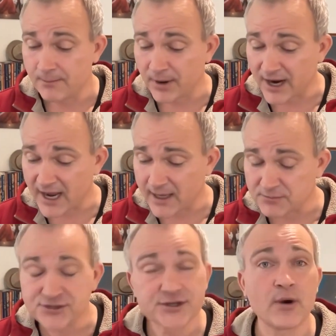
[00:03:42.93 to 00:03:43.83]
But I am
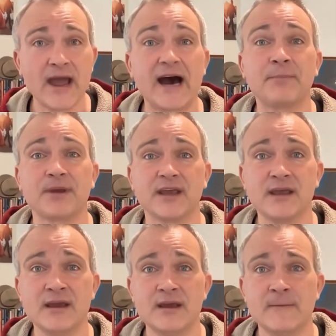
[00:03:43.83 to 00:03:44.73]
so
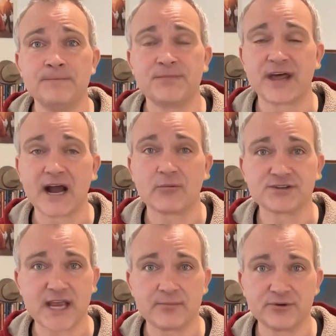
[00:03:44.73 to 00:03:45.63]
happy that I
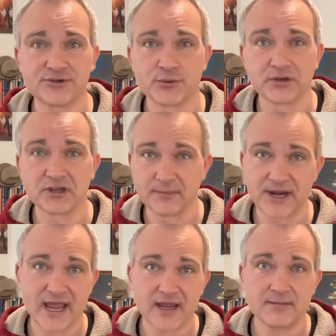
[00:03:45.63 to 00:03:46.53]
was able to
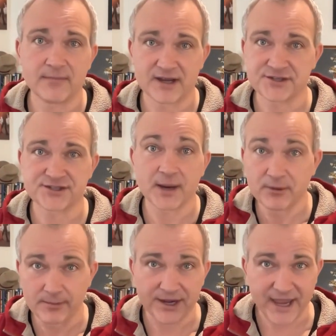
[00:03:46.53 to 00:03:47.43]
eliminate my
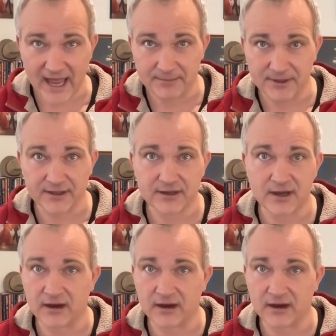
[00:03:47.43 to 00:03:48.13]
supplement cabinet